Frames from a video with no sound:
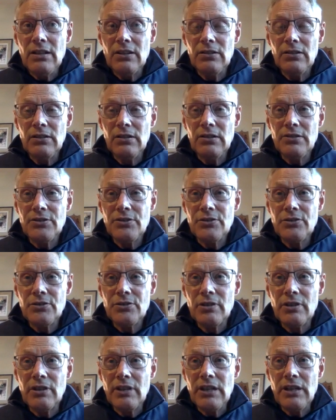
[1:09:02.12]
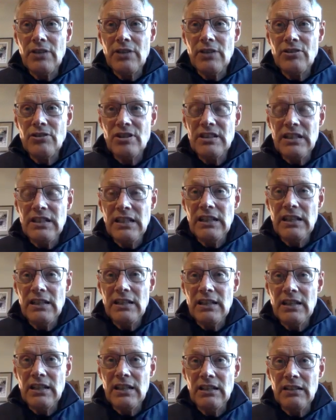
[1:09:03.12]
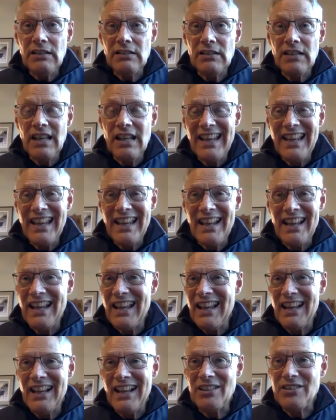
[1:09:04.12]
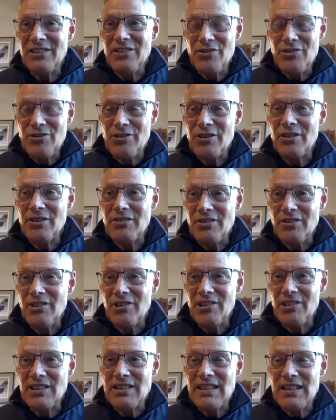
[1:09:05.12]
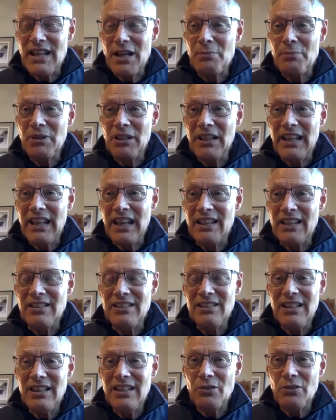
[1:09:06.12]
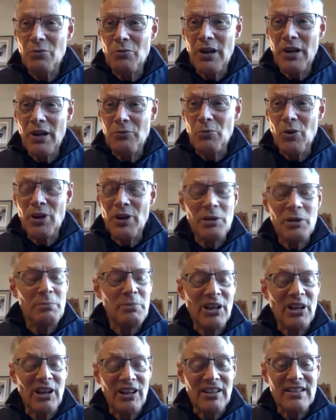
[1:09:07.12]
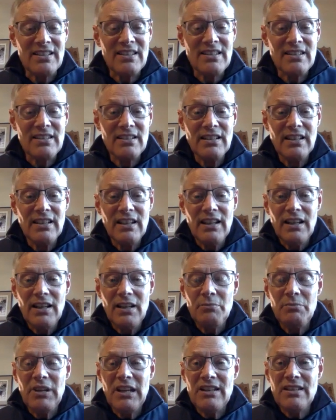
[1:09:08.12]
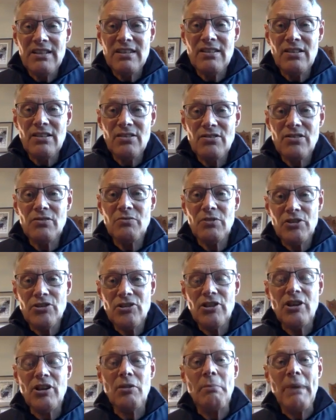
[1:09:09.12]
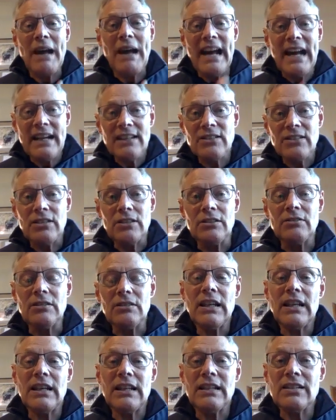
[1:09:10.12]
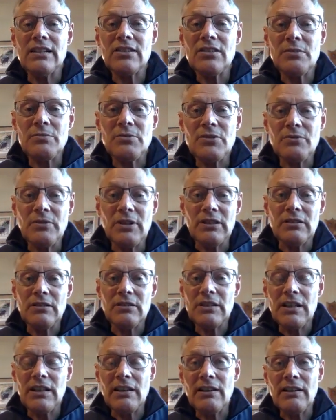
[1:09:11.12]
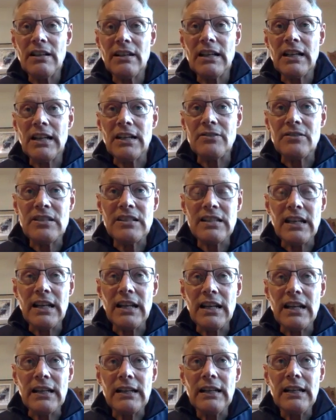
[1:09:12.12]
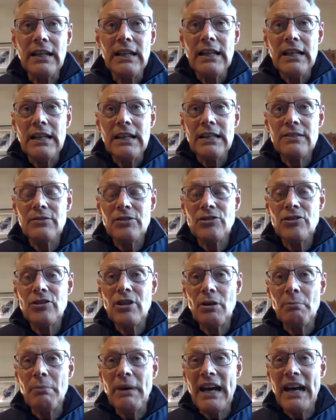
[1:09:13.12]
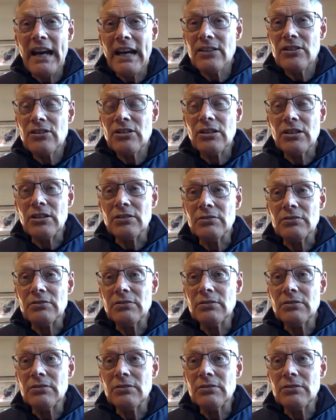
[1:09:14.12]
whole story, you just need I'll use your example again, you need the white water parts, because those are what you go back to, again, in terms of what Derek and I were saying. This is what you go back to